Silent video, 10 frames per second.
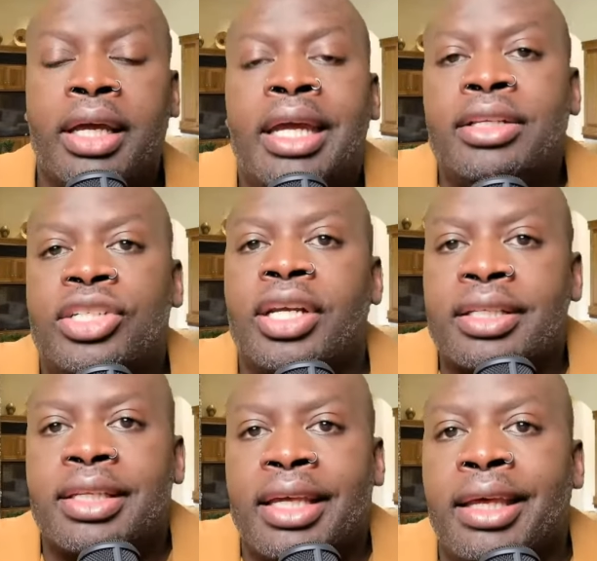It
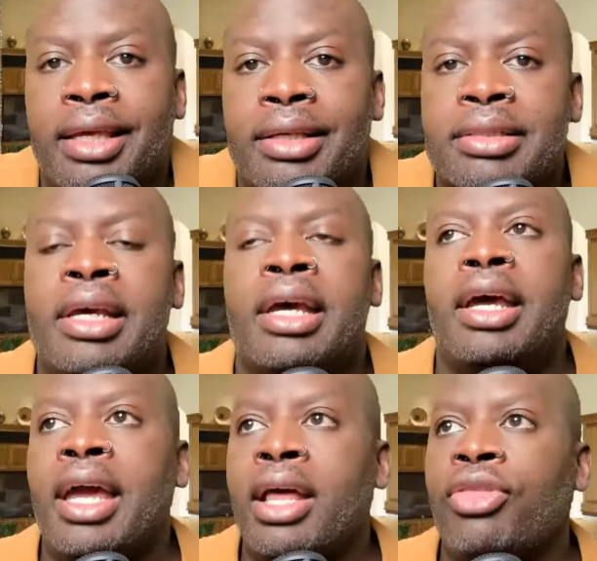just is.
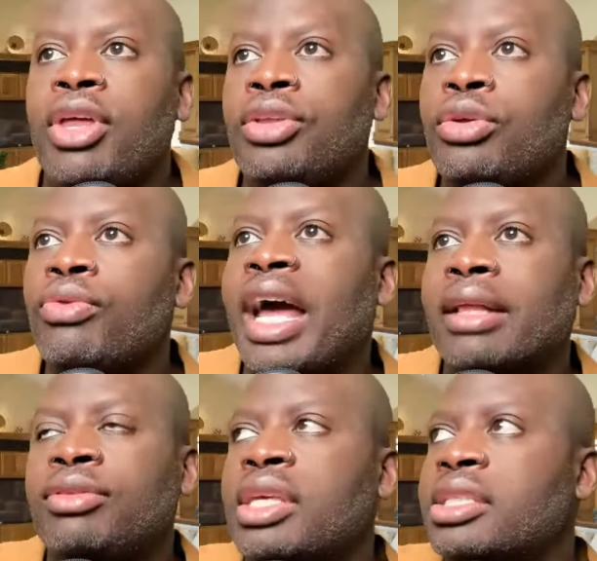And then you've
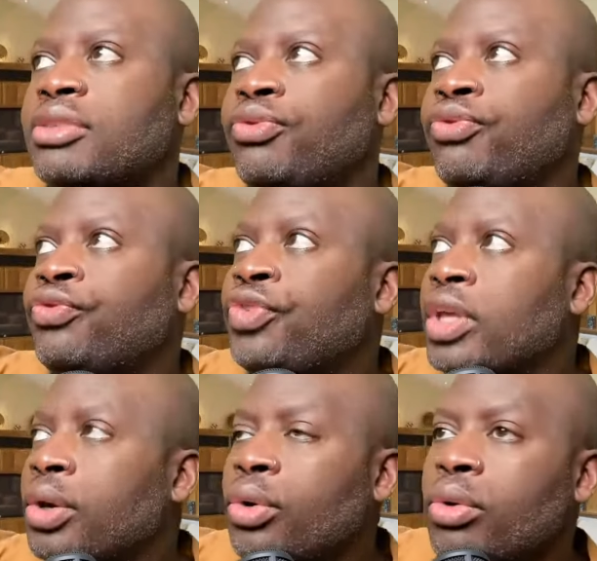got this
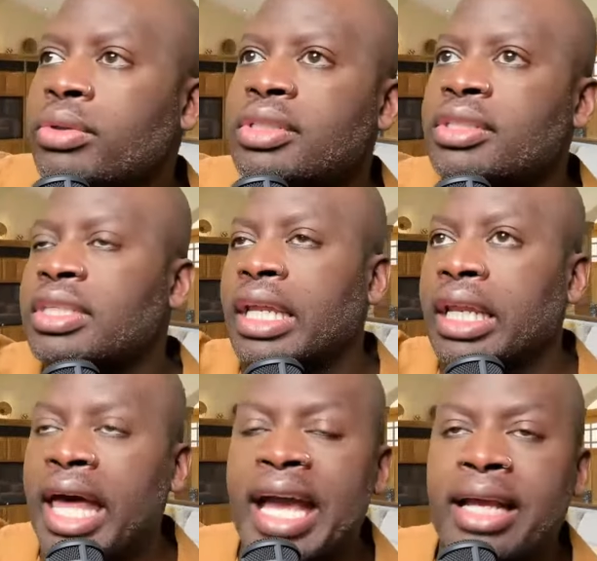few
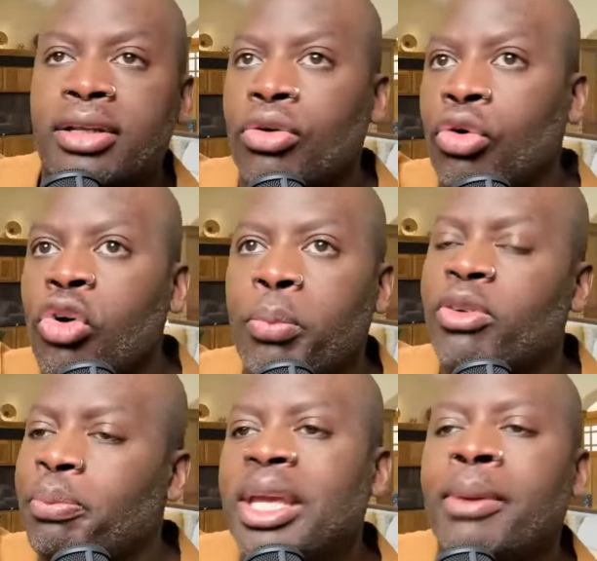select group
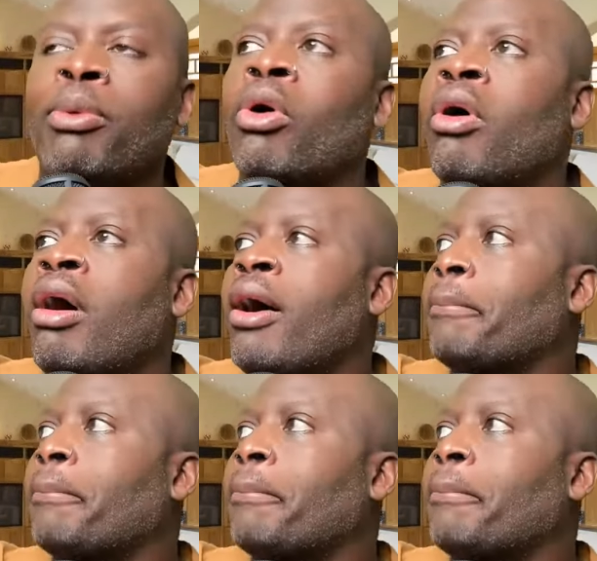of people